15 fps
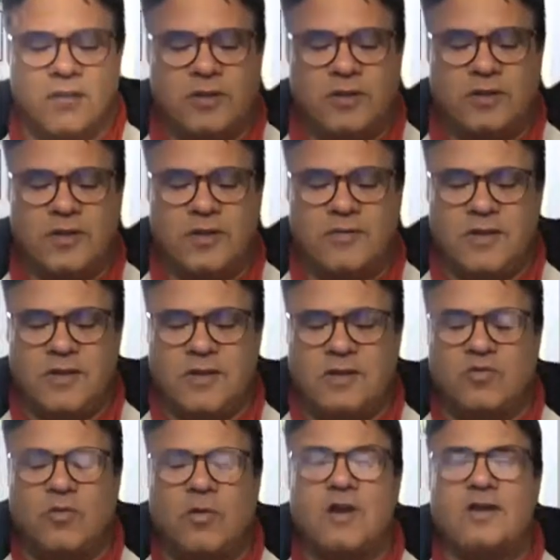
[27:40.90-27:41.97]
put
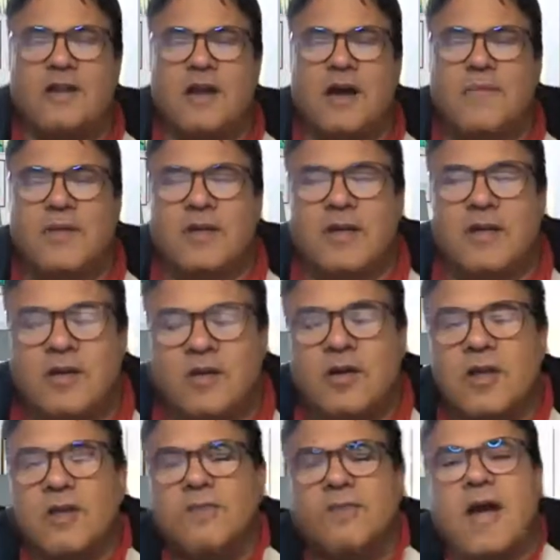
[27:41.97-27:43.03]
DVDs one on top of another
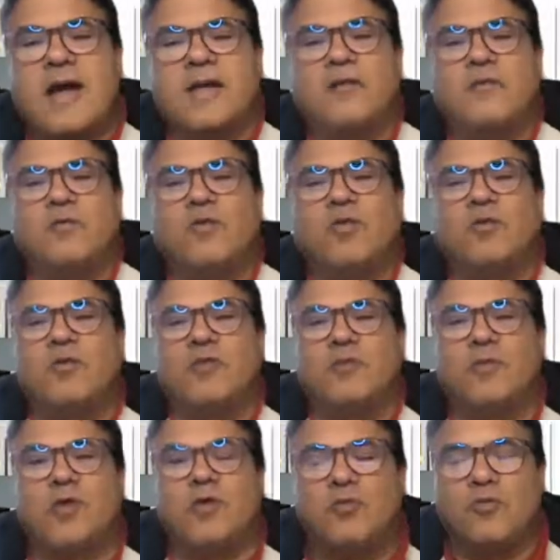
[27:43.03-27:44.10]
back and forth to the
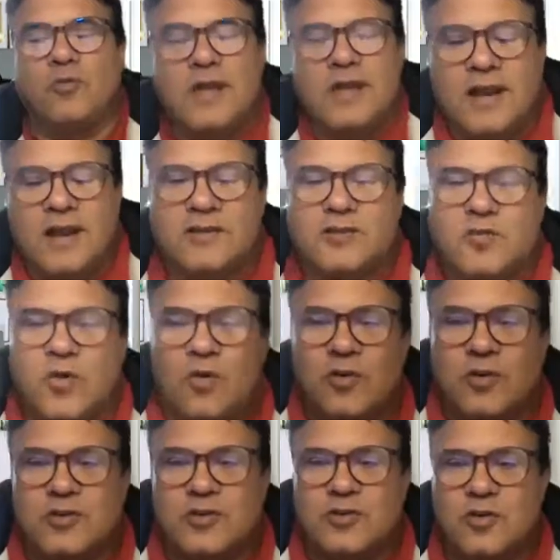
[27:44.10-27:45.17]
moon. And it's
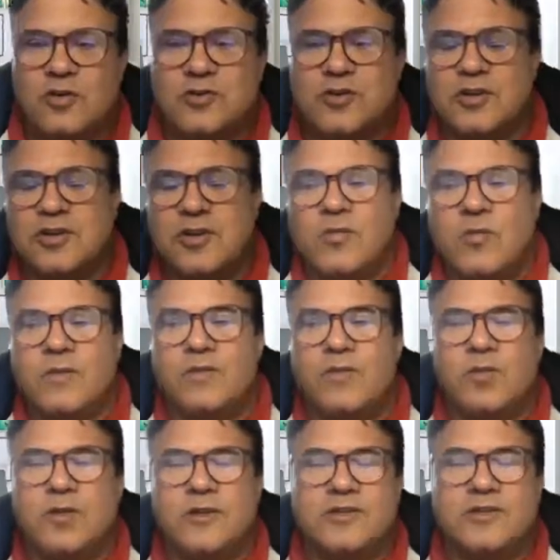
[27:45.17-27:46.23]
grown at
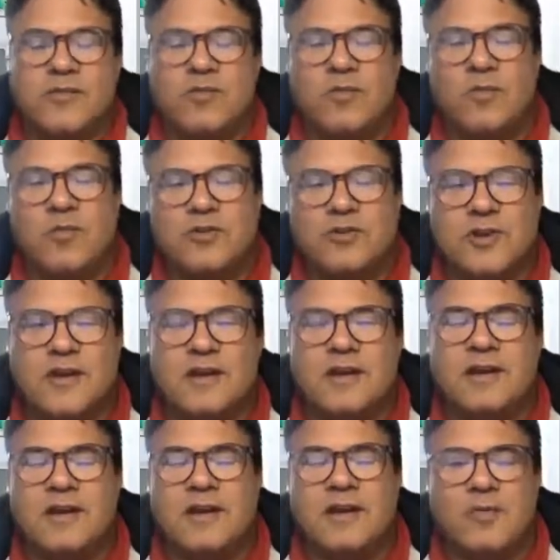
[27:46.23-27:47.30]
61.7%
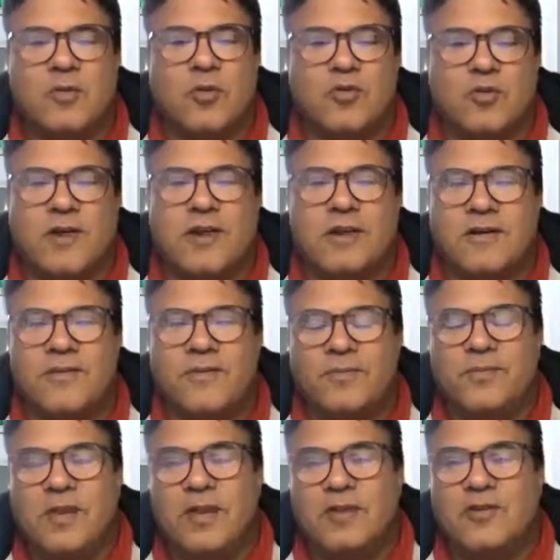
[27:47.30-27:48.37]
per year.
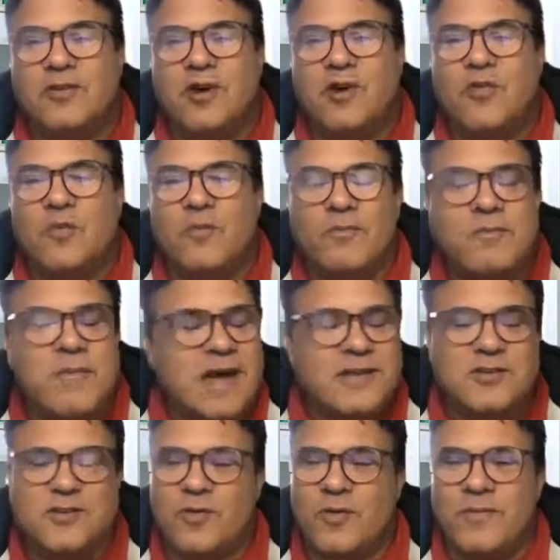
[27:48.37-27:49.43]
So
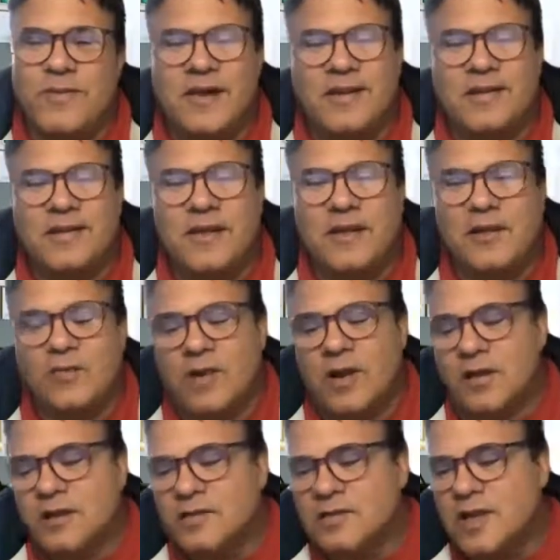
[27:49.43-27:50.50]
massive amount of data
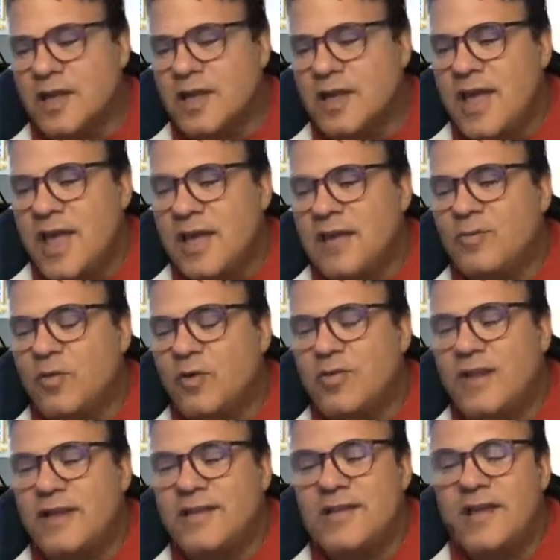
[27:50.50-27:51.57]
around us. And with
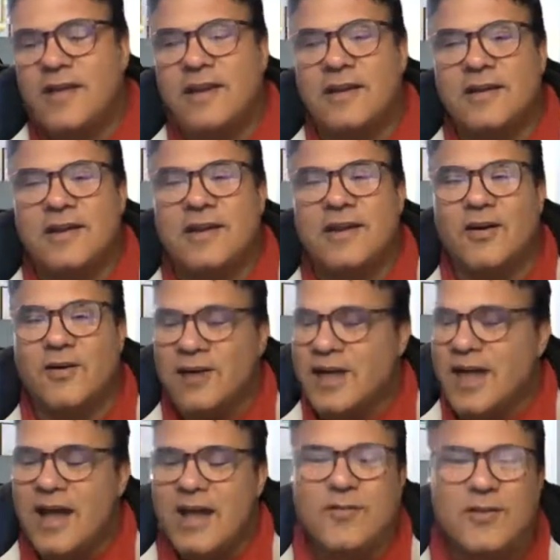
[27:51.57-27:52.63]
that data, you know,
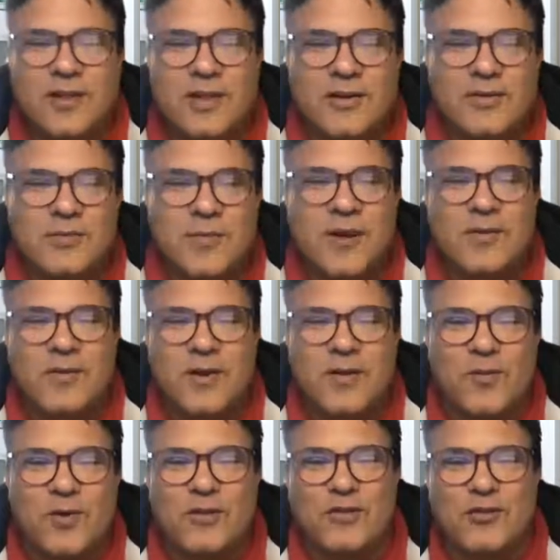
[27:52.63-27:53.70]
I feel like Spider-Man,
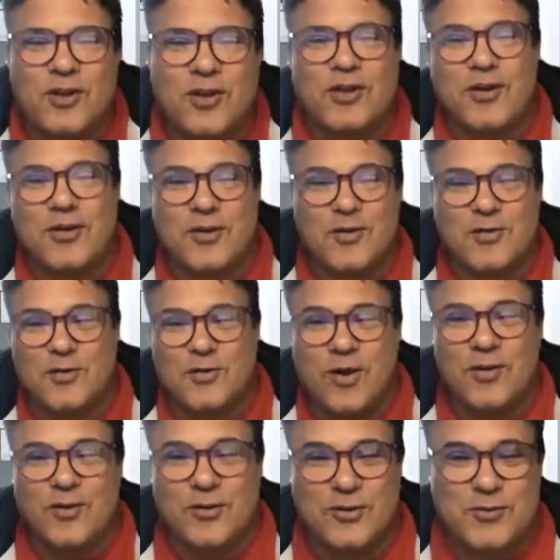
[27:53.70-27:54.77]
with data comes
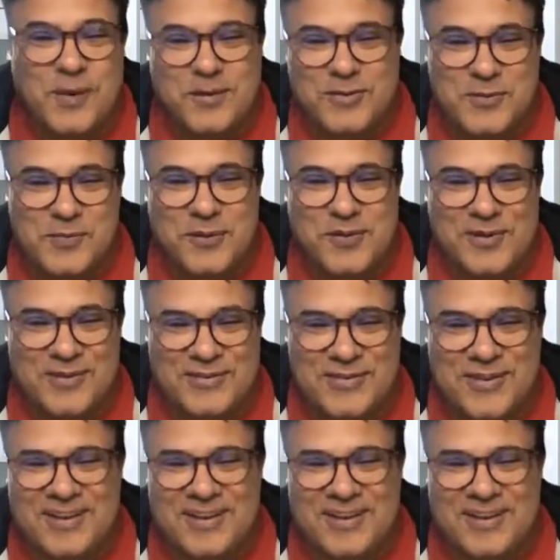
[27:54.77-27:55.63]
great responsibilities,